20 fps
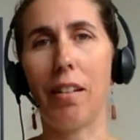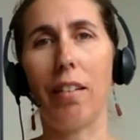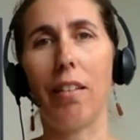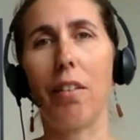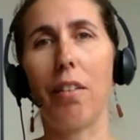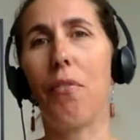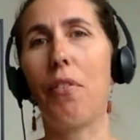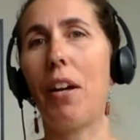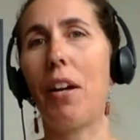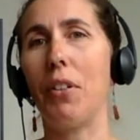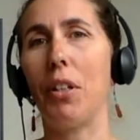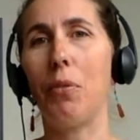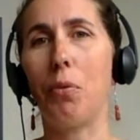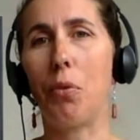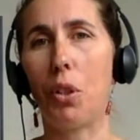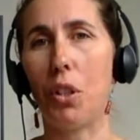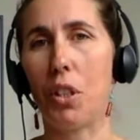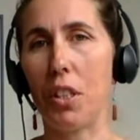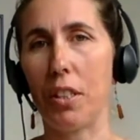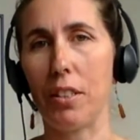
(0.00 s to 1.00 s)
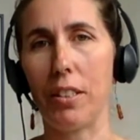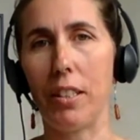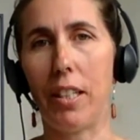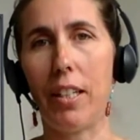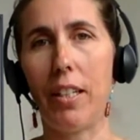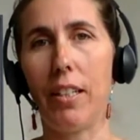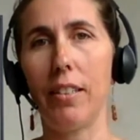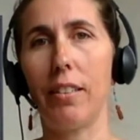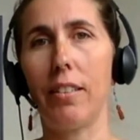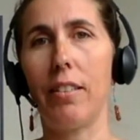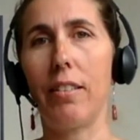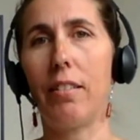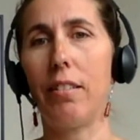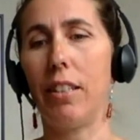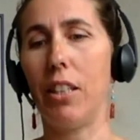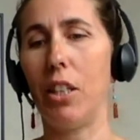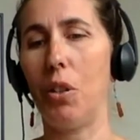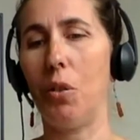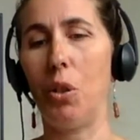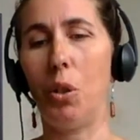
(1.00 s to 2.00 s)
like the 5-alpha-reductase.
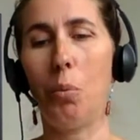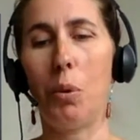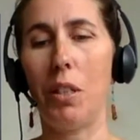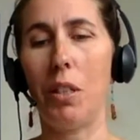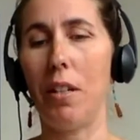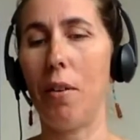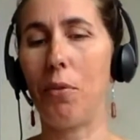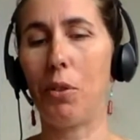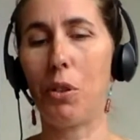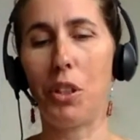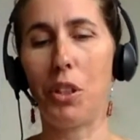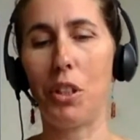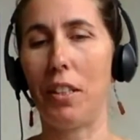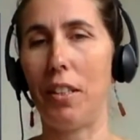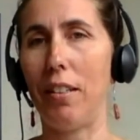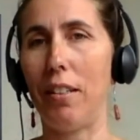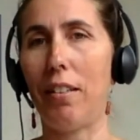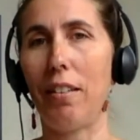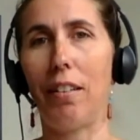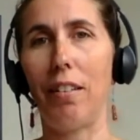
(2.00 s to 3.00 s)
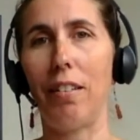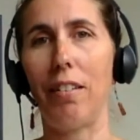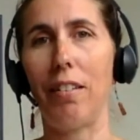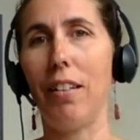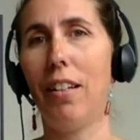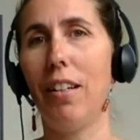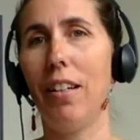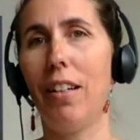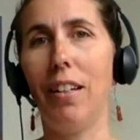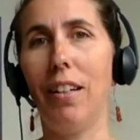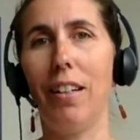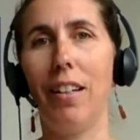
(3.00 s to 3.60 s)
You would never see the